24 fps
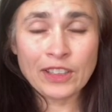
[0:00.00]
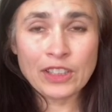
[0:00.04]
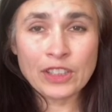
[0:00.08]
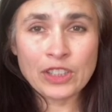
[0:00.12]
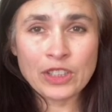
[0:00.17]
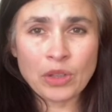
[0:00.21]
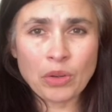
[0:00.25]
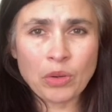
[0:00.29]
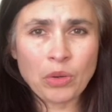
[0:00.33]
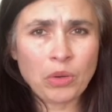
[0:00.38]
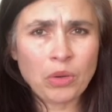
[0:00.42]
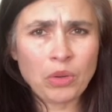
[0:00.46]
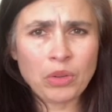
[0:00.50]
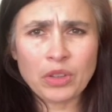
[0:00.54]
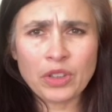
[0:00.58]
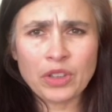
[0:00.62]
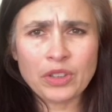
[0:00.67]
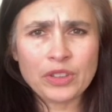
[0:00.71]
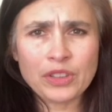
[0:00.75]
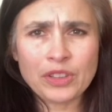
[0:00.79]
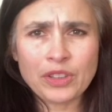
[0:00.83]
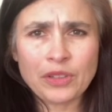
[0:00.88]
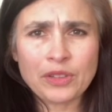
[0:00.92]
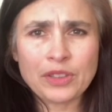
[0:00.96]
So all
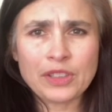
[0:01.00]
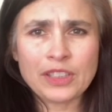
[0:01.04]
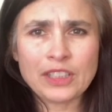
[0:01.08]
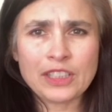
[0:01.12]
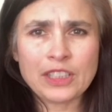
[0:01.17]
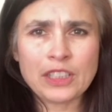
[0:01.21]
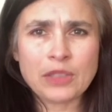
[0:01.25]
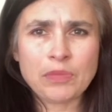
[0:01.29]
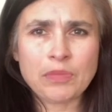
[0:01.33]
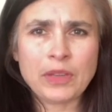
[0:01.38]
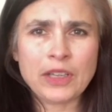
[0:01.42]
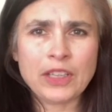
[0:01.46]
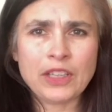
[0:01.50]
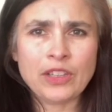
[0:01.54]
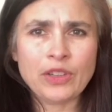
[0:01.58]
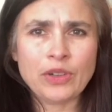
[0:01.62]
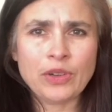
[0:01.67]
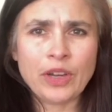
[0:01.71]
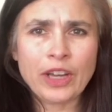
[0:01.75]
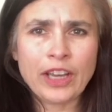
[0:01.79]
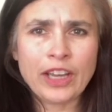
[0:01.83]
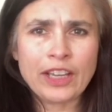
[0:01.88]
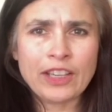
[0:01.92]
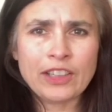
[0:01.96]
those notes need to be in
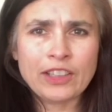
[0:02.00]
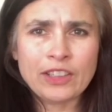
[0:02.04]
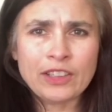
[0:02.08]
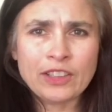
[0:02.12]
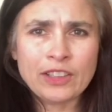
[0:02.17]
your head.